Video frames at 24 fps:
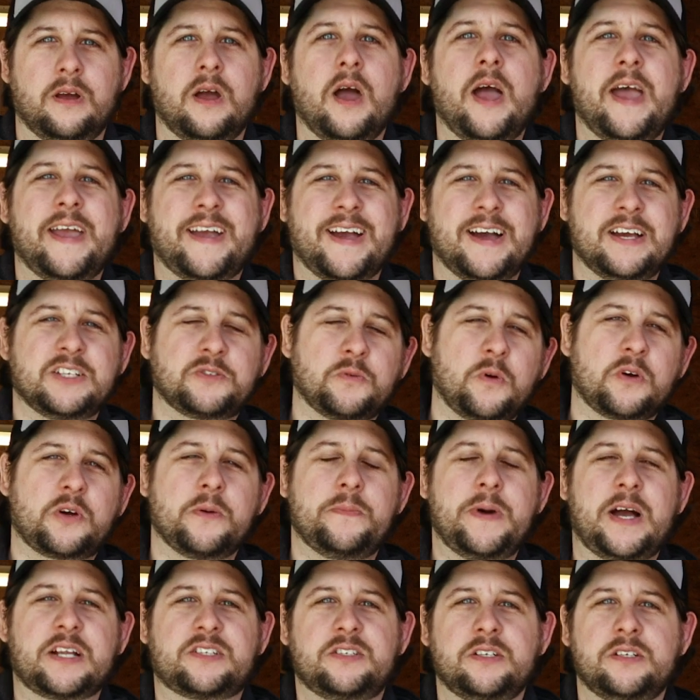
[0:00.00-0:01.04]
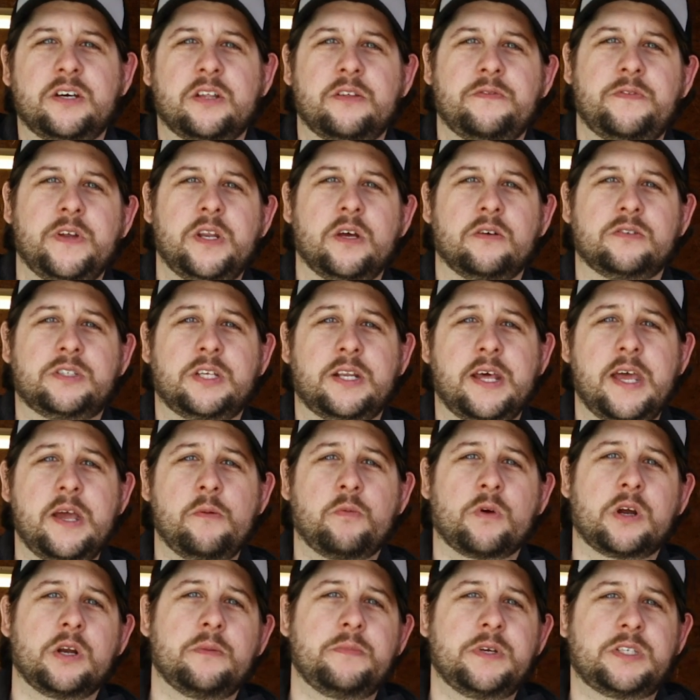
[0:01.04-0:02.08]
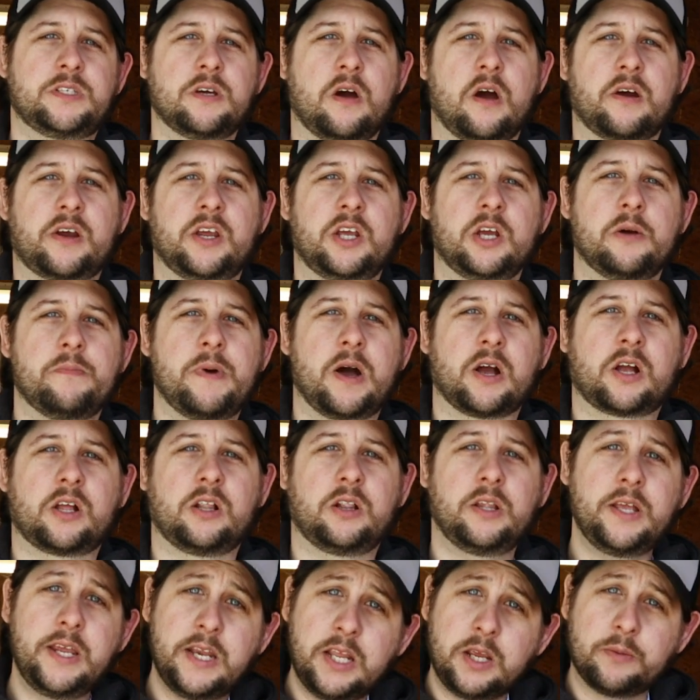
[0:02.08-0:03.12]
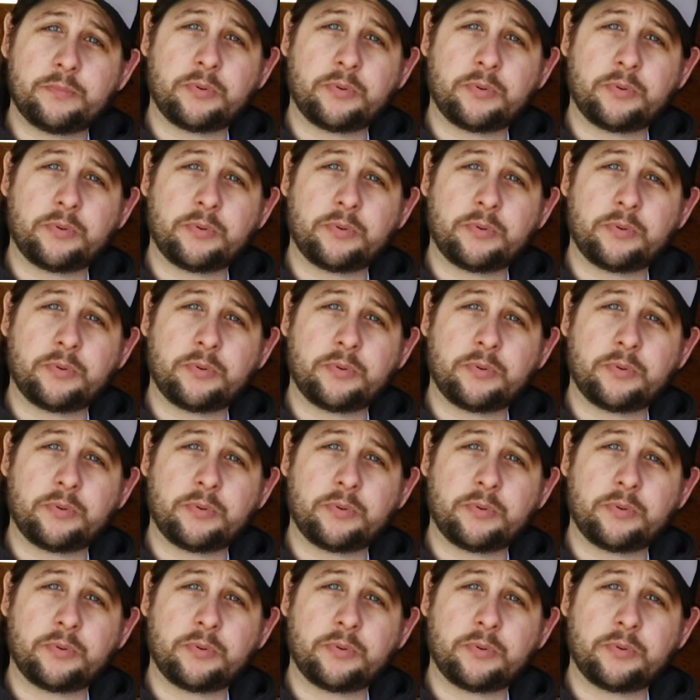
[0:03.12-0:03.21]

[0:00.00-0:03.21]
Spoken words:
Hey guys, welcome back to another video. Today we're going to be talking about cleaning